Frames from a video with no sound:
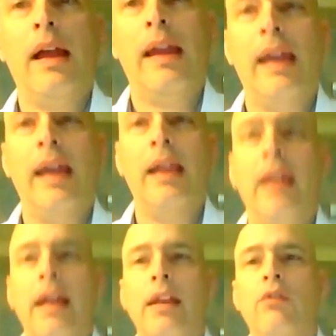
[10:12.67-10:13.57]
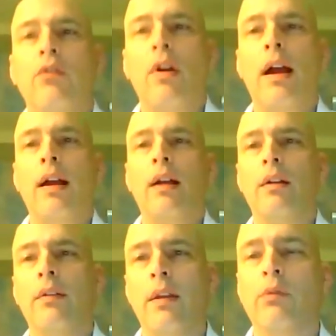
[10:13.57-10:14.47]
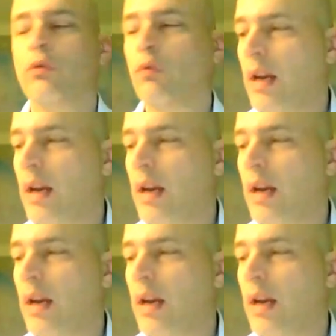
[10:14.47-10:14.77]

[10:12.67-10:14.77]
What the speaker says: I had a dryer that was